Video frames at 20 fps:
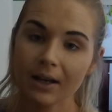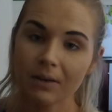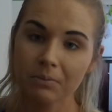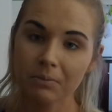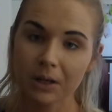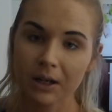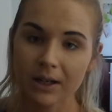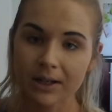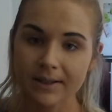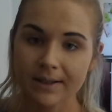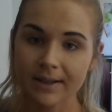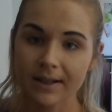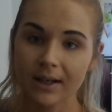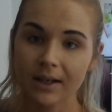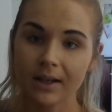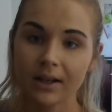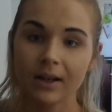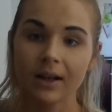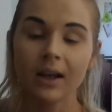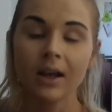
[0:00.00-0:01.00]

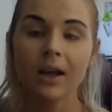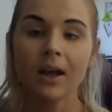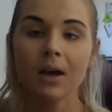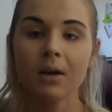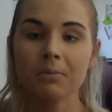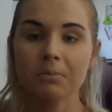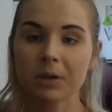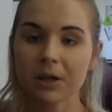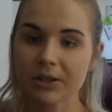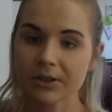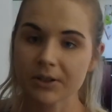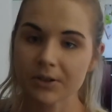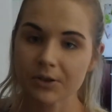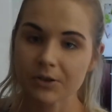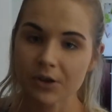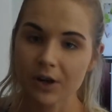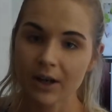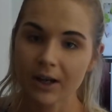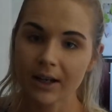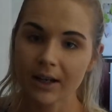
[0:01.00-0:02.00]
in-person personal
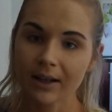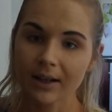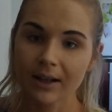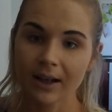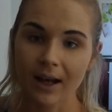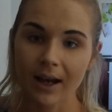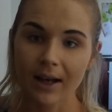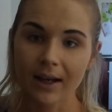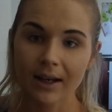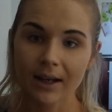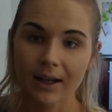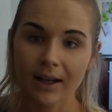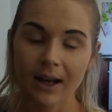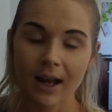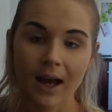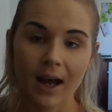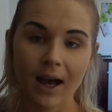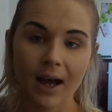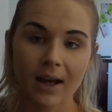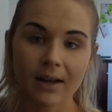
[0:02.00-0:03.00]
training client
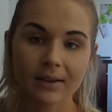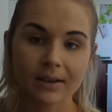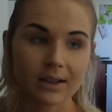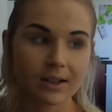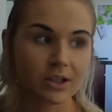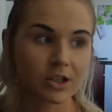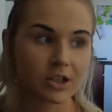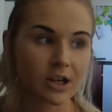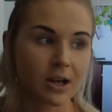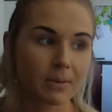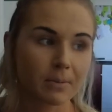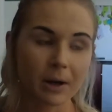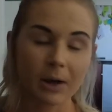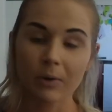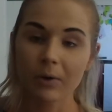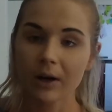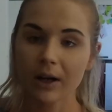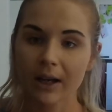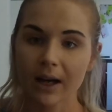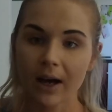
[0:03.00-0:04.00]
at the gym I
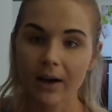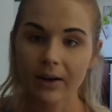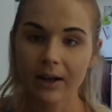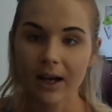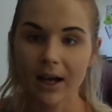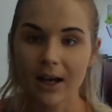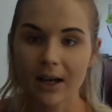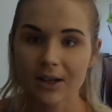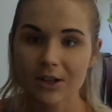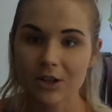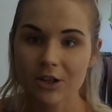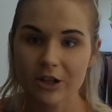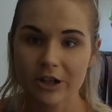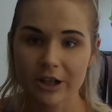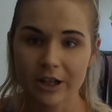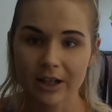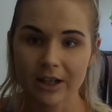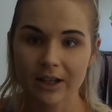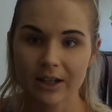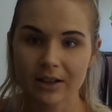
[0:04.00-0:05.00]
work out at.
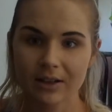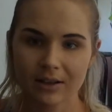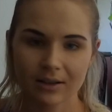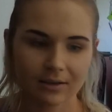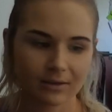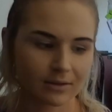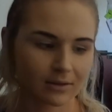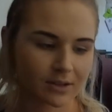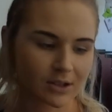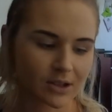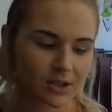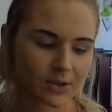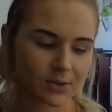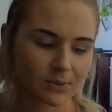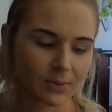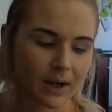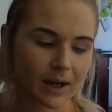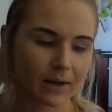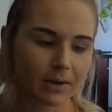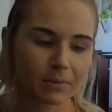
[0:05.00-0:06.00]
She just
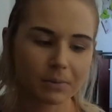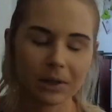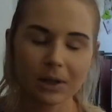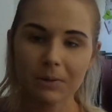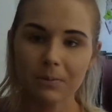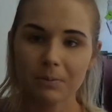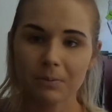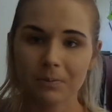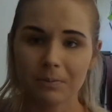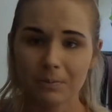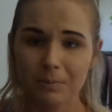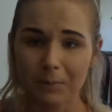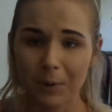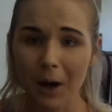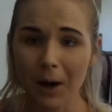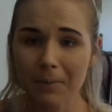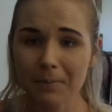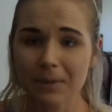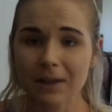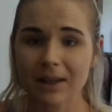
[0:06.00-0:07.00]
randomly
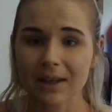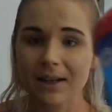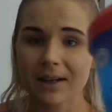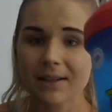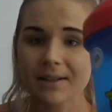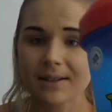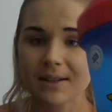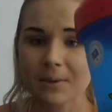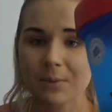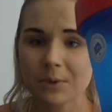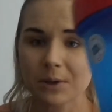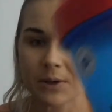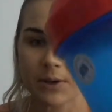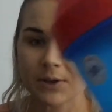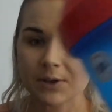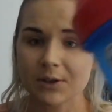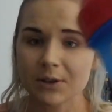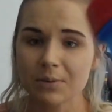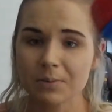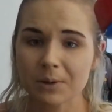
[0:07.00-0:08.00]
bought me this and was
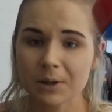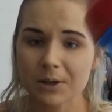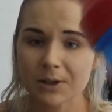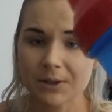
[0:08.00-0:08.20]
super